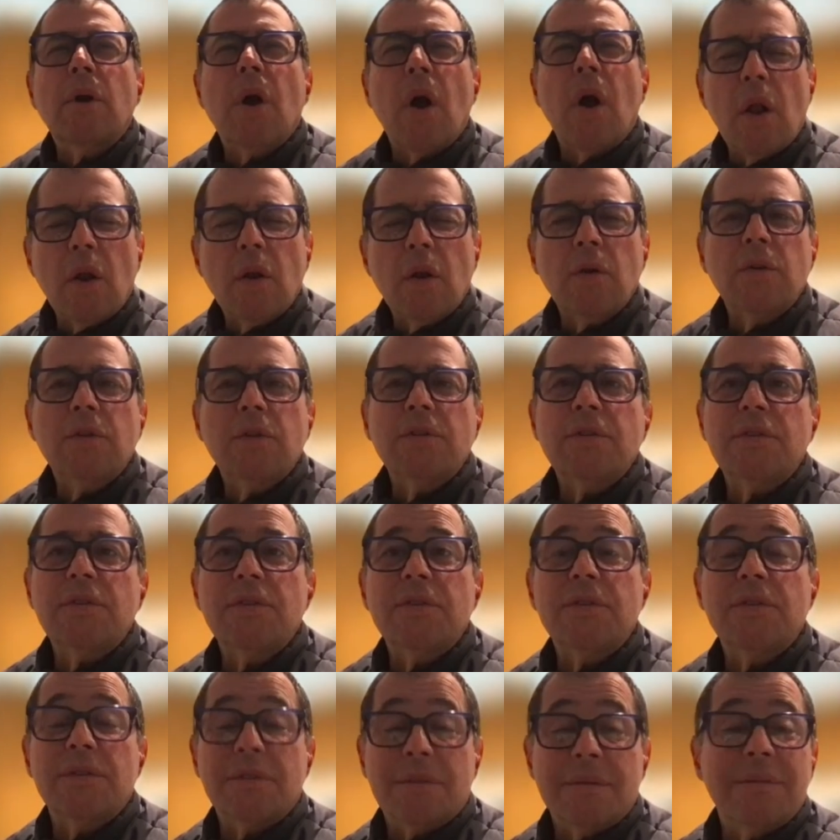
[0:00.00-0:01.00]
colors,
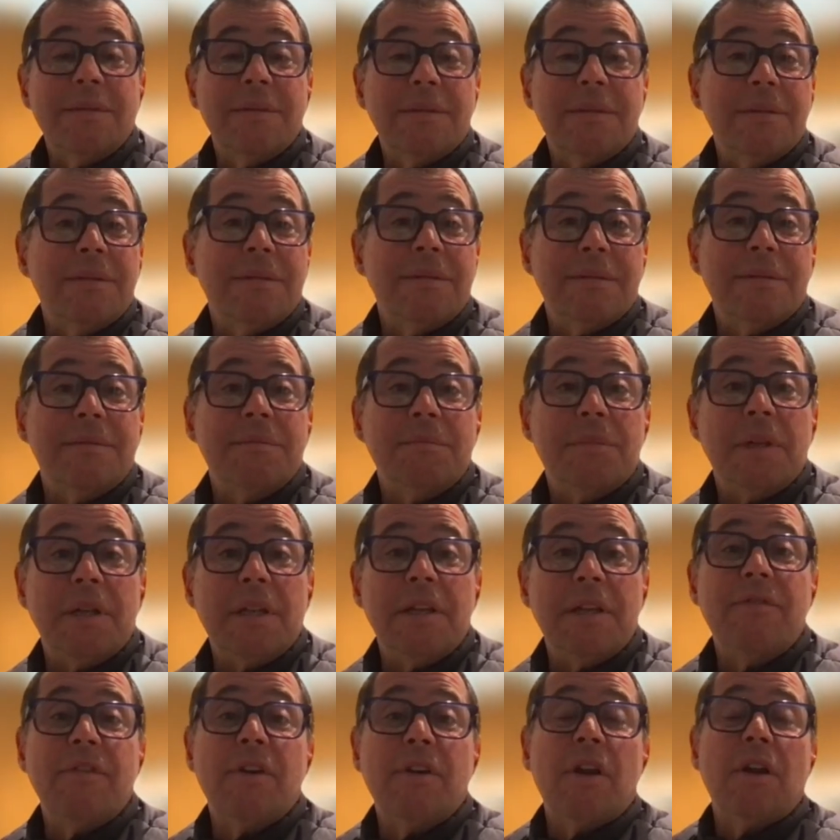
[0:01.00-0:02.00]

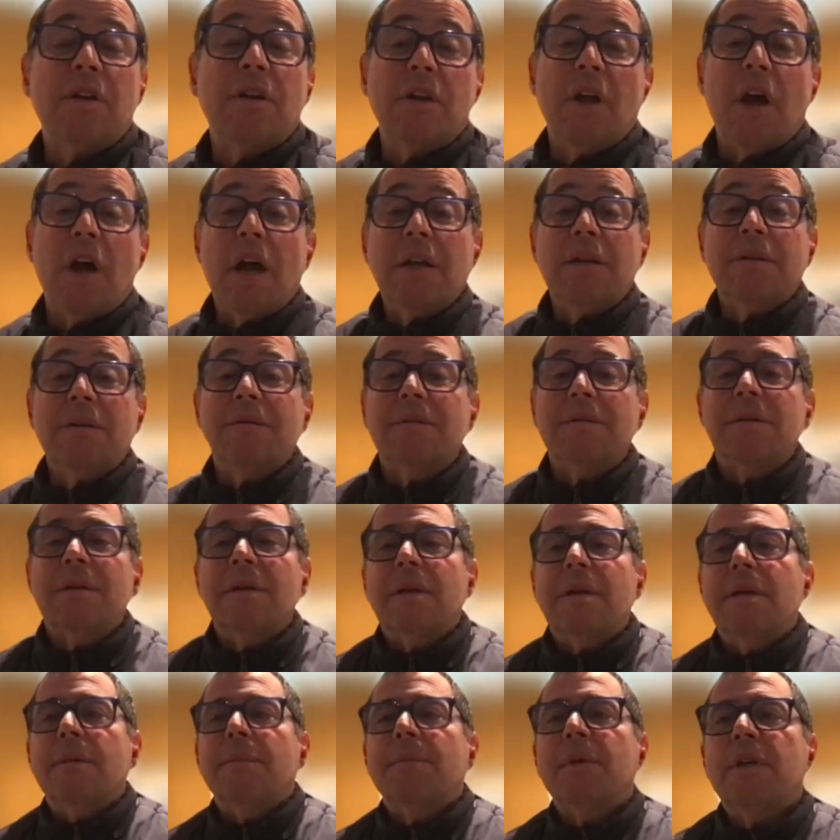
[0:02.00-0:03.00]
believe it or not,
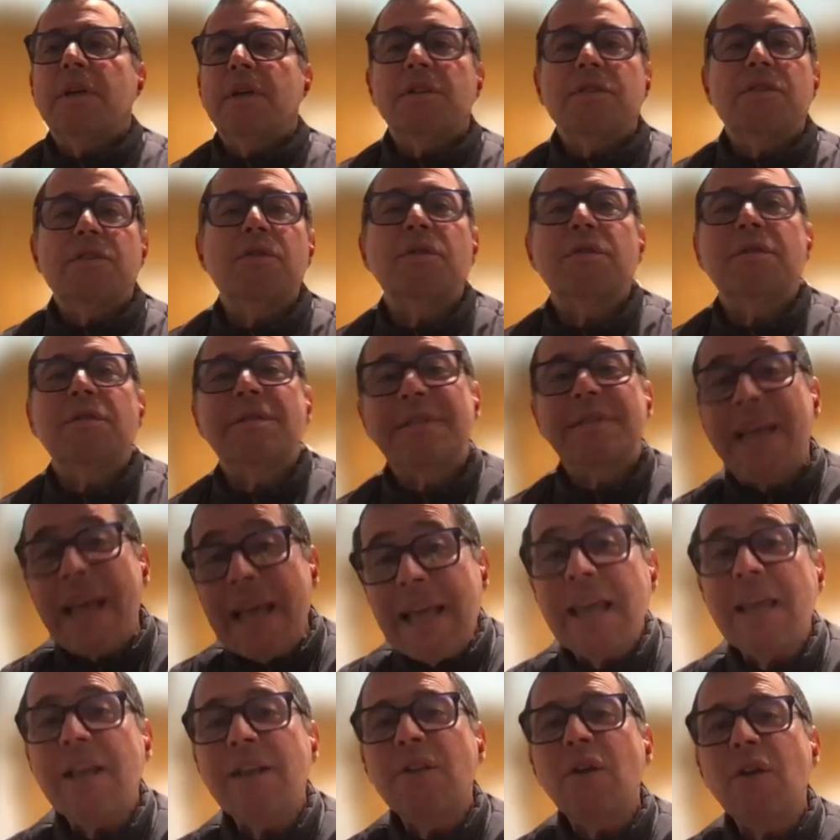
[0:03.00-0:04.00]
because you're
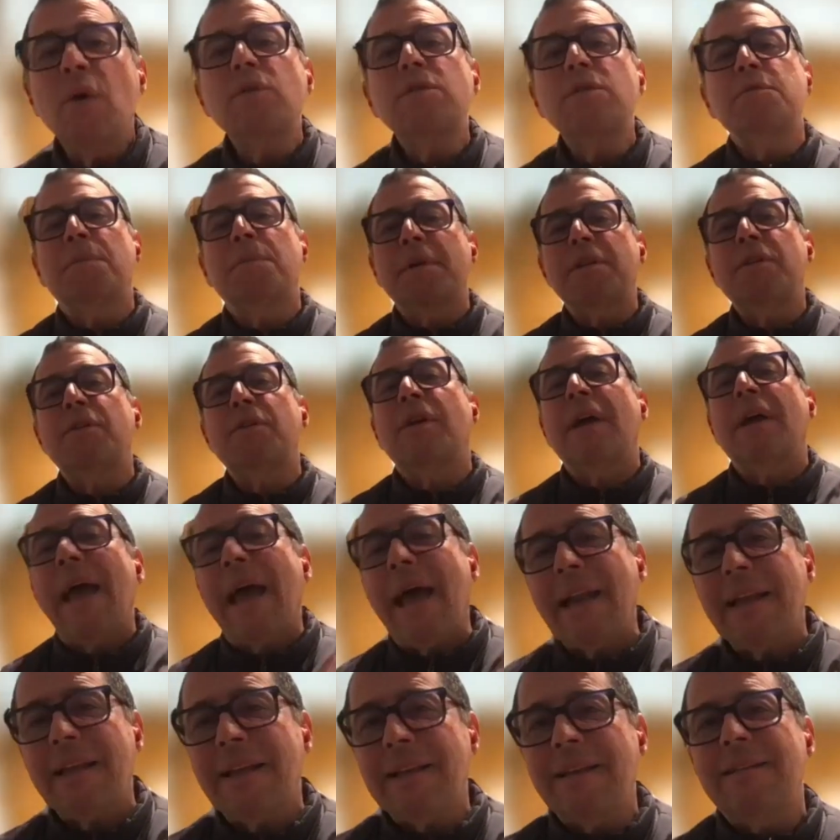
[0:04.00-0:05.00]
taking notes, but you're
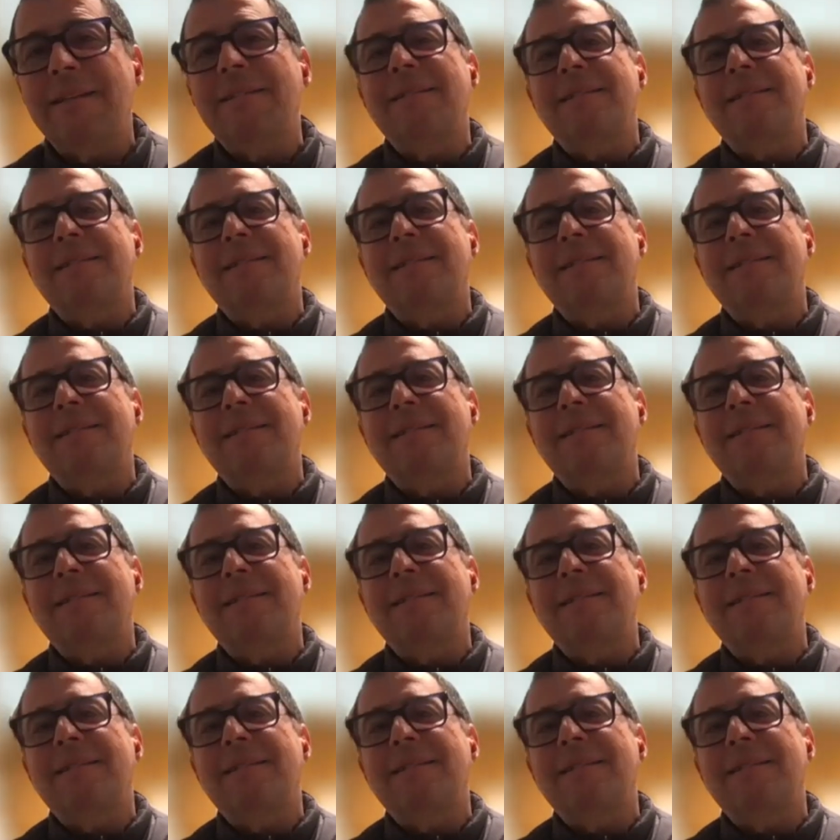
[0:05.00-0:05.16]
adding.